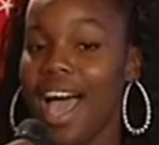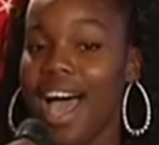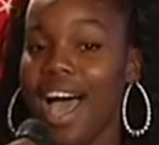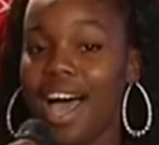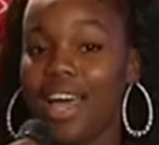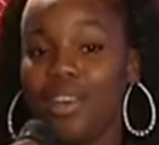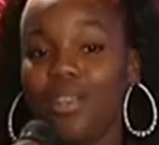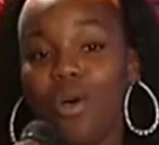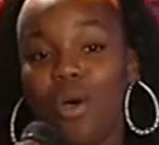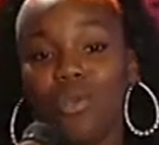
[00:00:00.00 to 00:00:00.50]

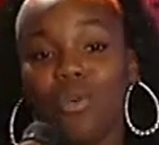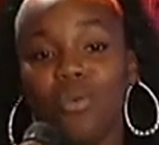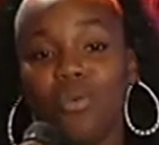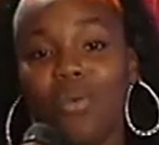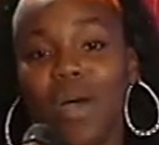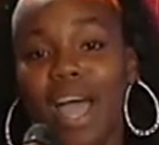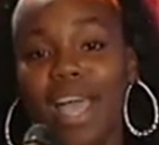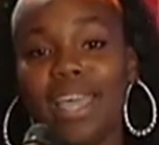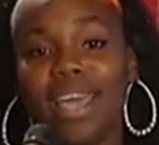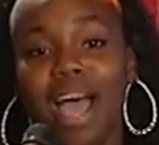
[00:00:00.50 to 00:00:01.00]
I don't know
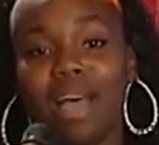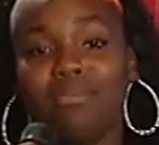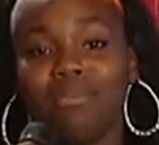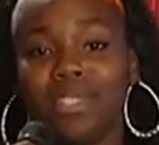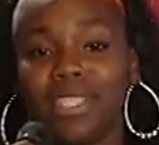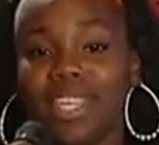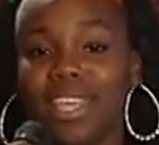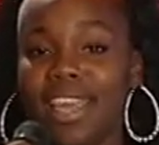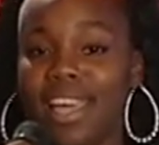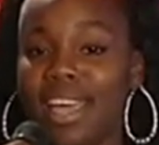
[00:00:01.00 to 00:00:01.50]
why I'm
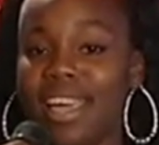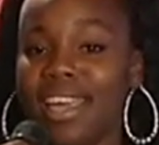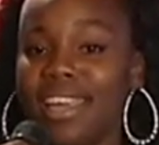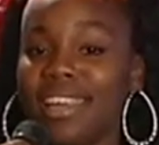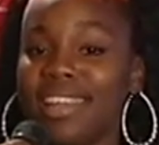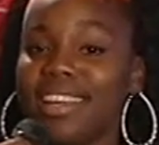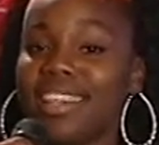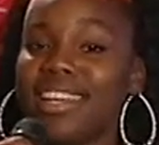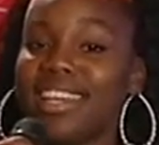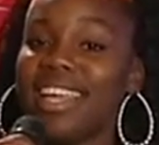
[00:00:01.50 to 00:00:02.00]

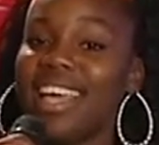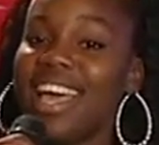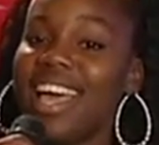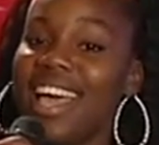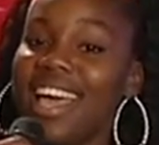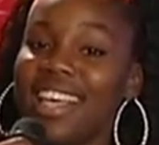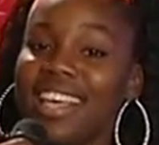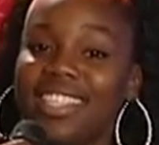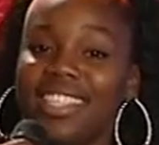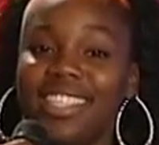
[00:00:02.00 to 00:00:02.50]
scared,
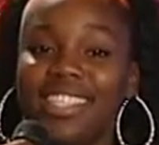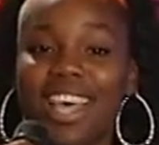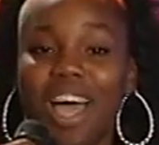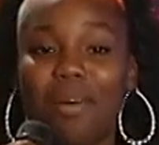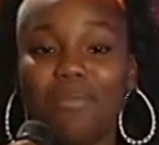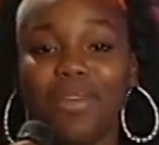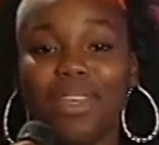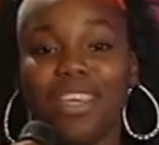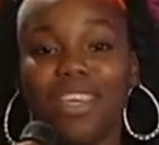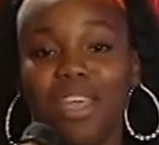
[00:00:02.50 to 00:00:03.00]
cause
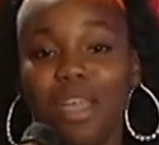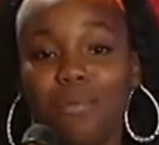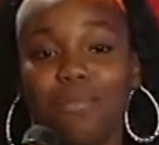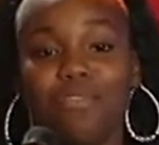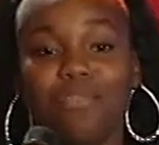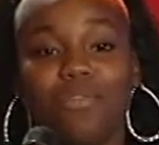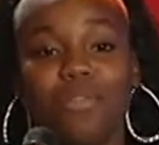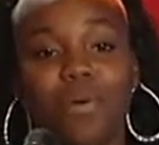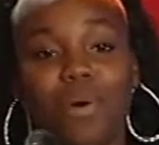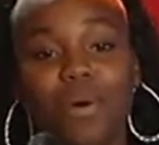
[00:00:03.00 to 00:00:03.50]
I've been here
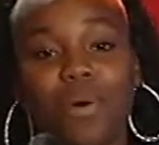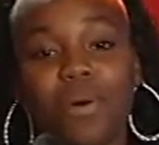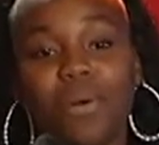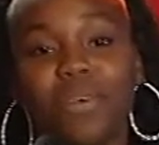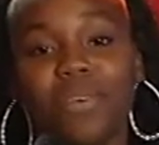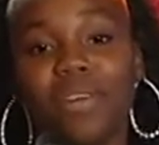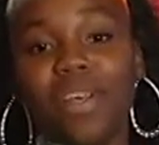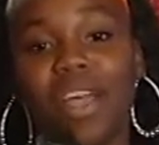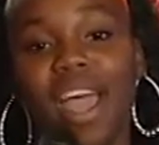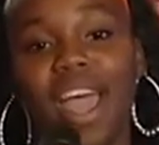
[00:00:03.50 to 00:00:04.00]

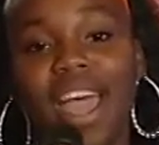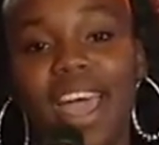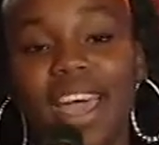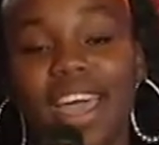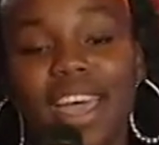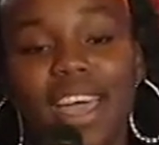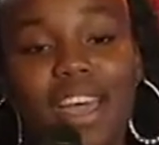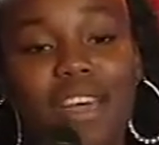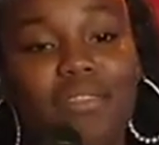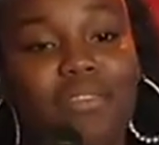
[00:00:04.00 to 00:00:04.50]
before.
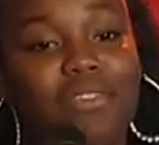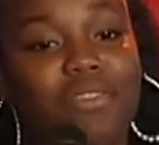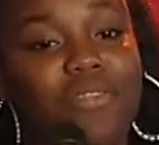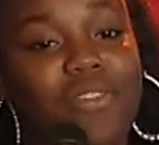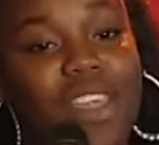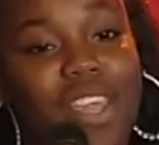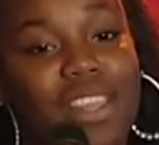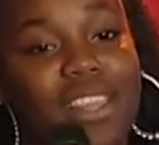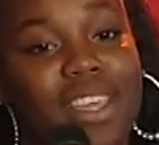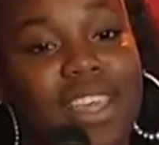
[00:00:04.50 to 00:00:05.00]
Every
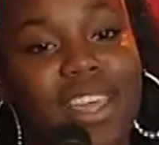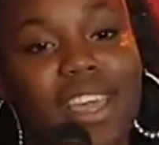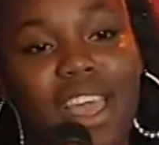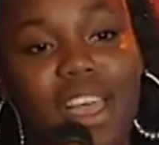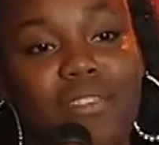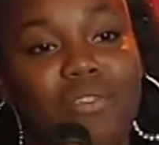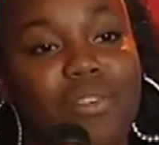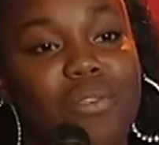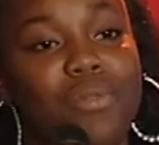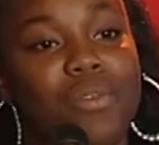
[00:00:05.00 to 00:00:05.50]
feeling,
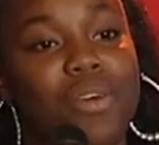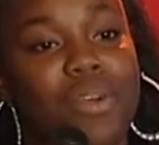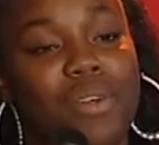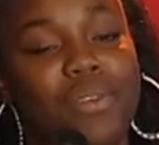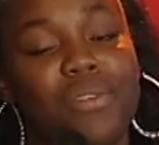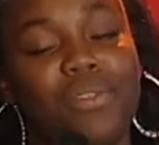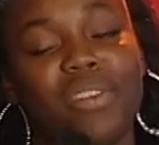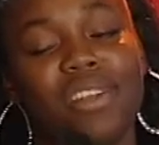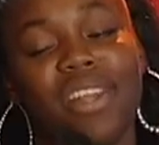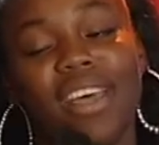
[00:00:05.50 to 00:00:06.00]
every
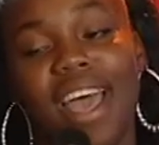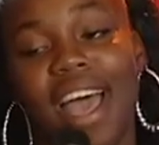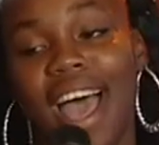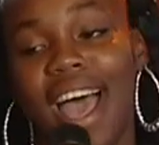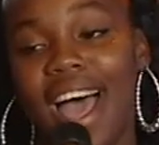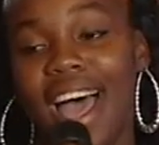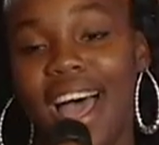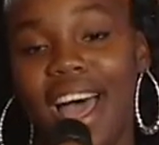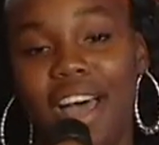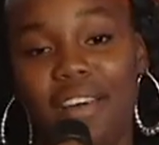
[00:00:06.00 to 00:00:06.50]
word,
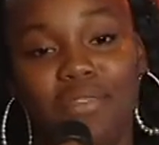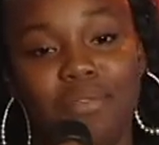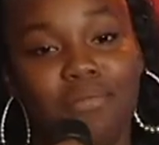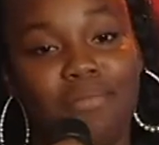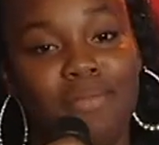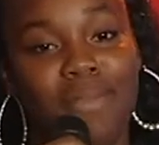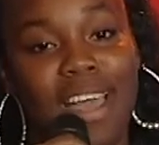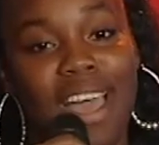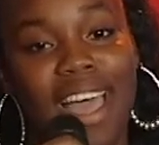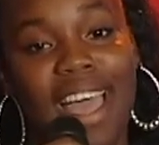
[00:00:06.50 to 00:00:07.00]
I've
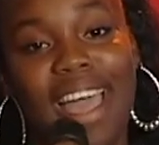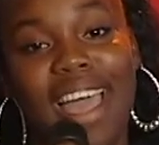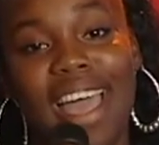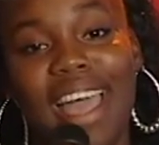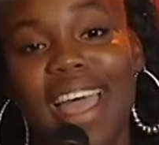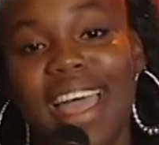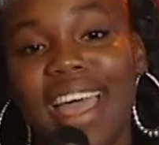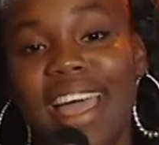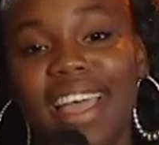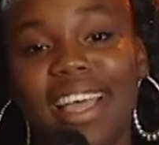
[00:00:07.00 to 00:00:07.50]

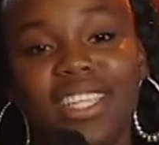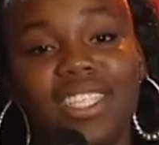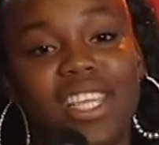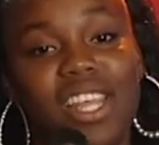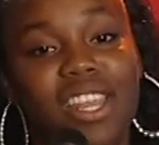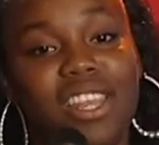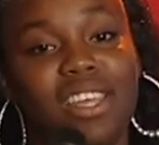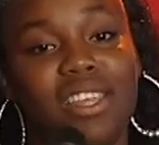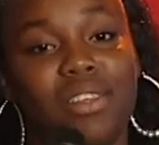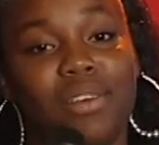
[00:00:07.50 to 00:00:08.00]

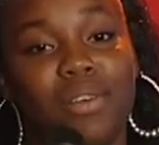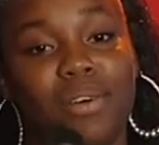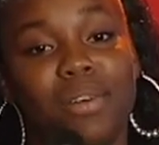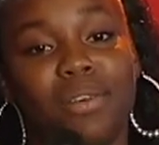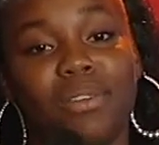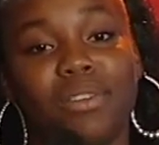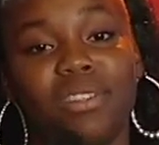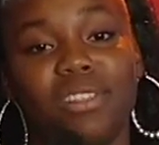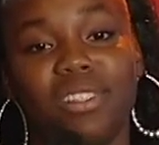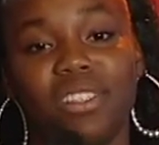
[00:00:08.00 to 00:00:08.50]
imagined it
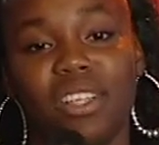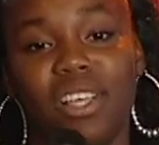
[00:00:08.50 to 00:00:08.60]
all.